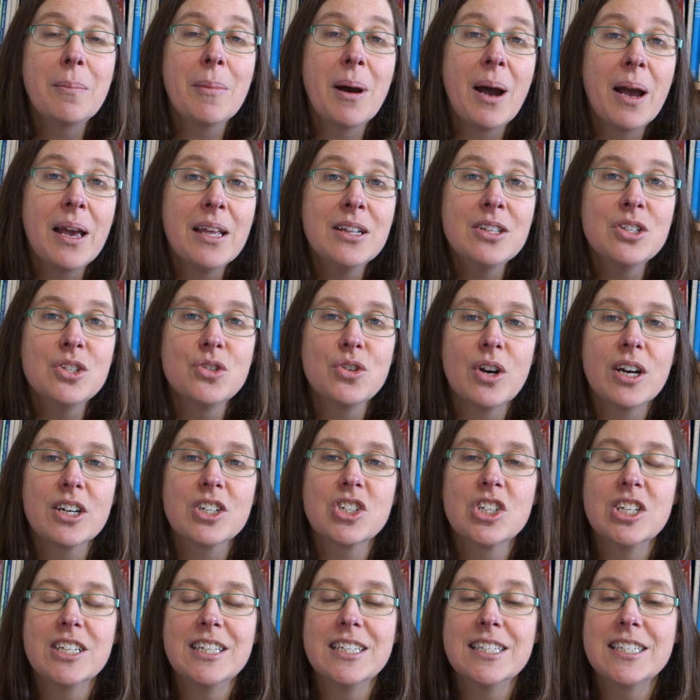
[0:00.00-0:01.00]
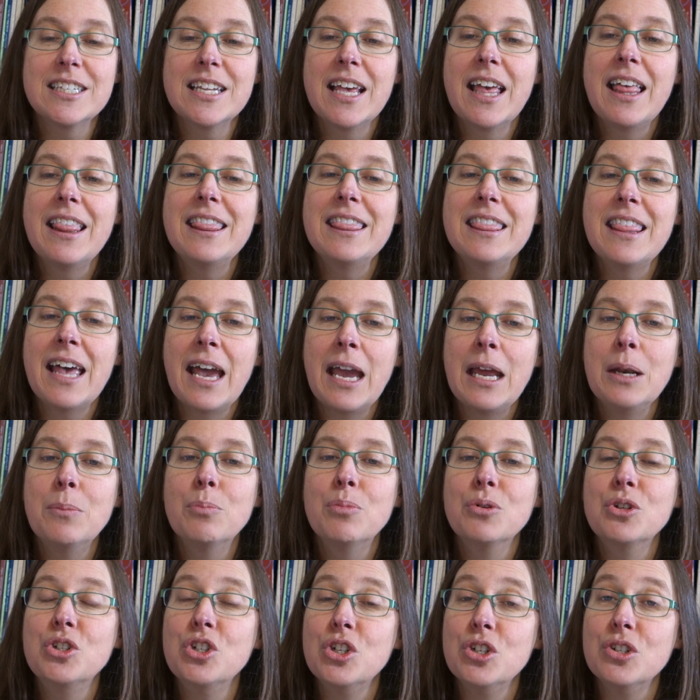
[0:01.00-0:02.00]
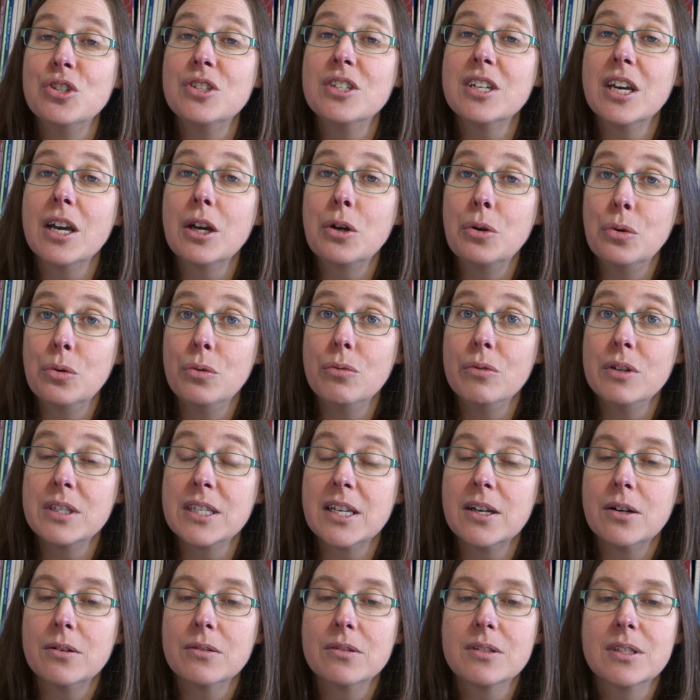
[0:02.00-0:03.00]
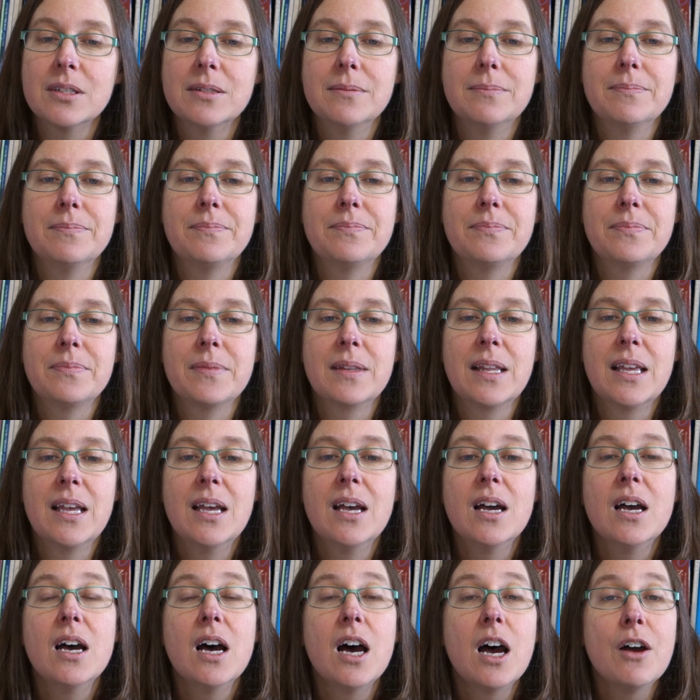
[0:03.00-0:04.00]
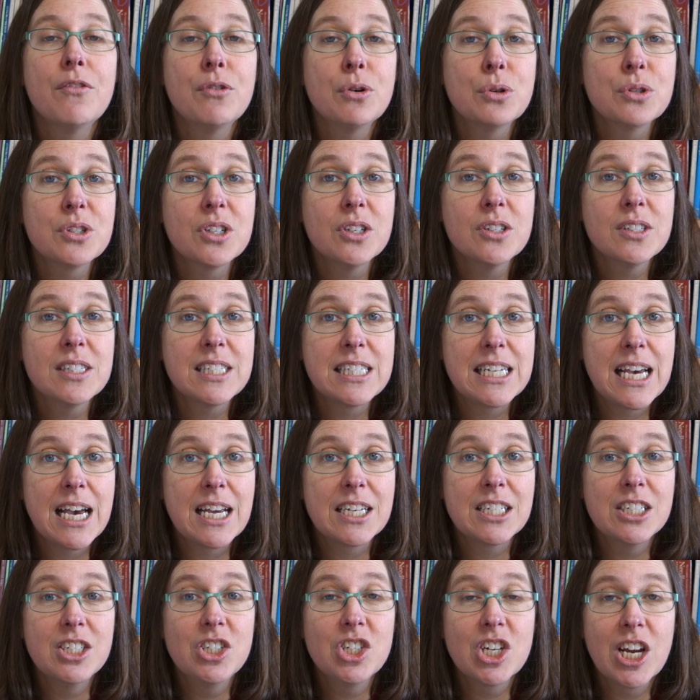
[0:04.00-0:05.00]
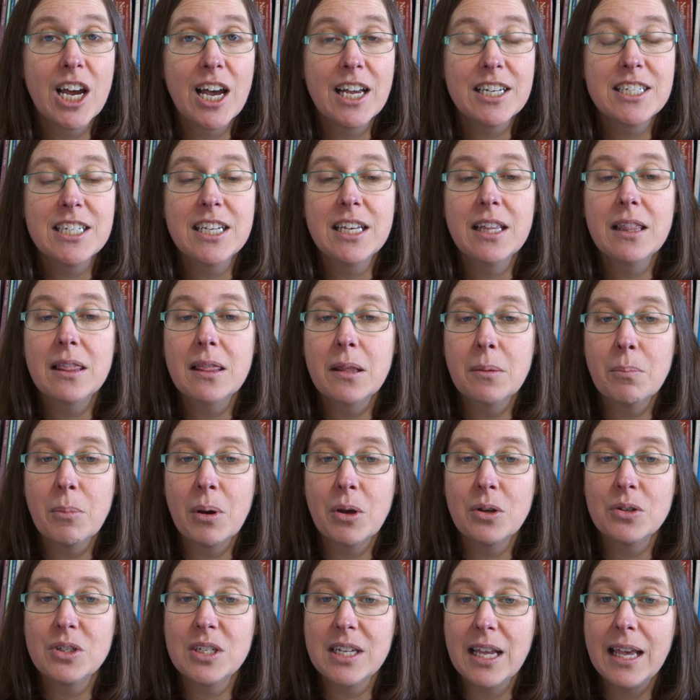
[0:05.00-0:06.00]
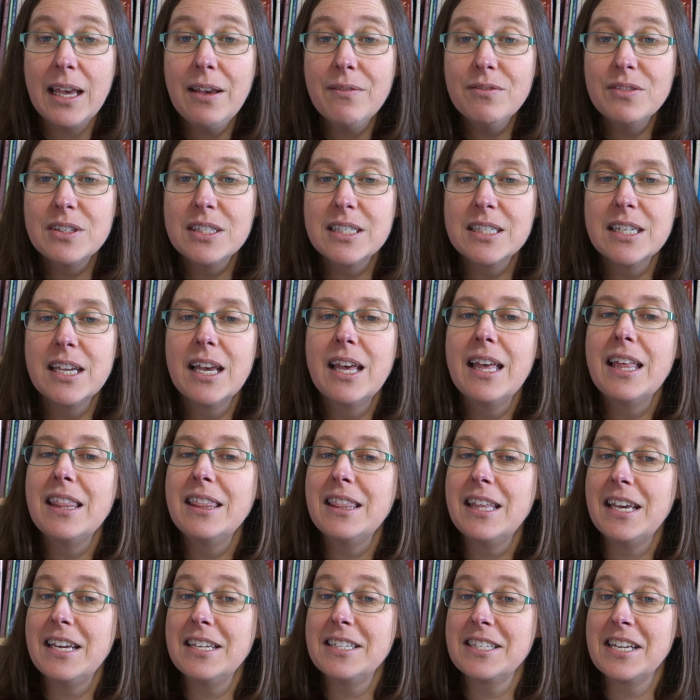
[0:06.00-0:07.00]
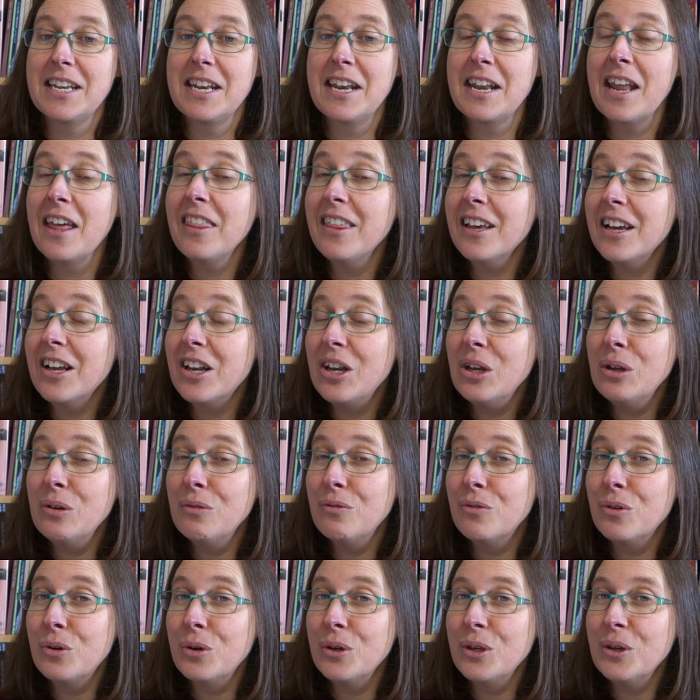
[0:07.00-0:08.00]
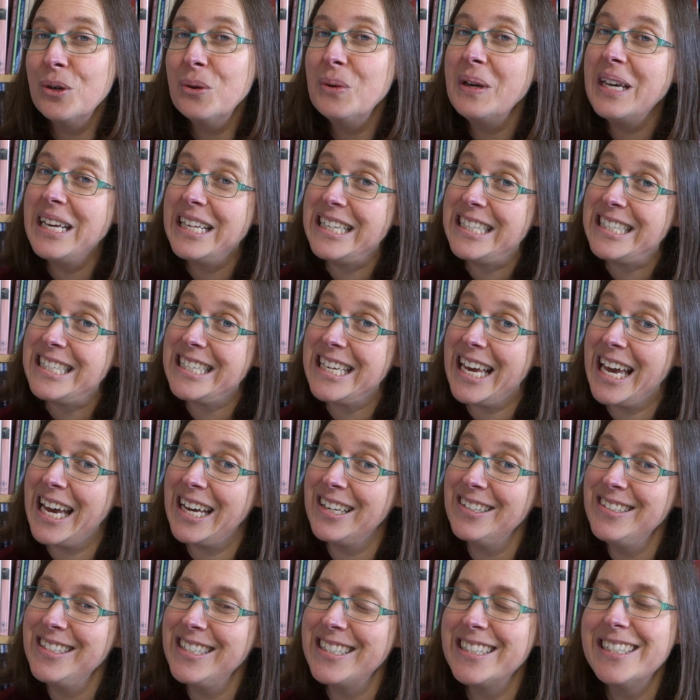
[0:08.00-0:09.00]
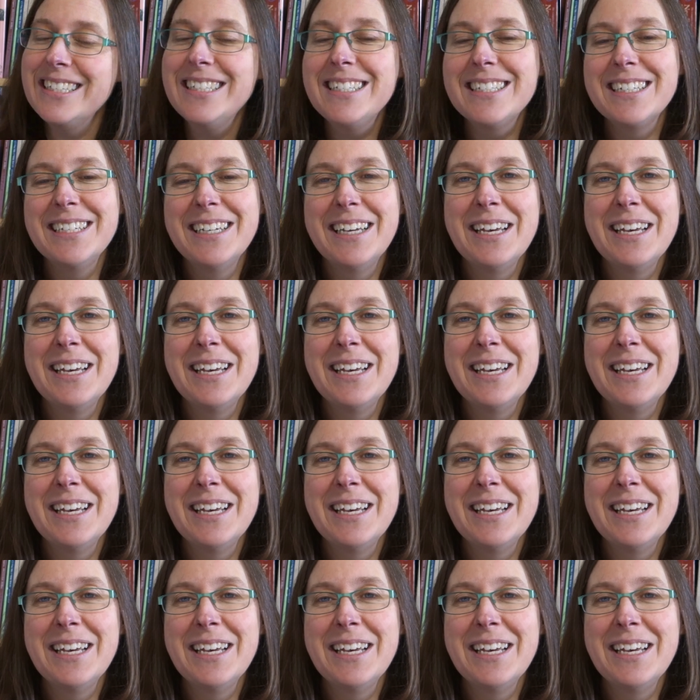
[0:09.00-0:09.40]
my instructions, they'd produced a good result. I've also started charting the motifs. There's another clue for you, it's counted.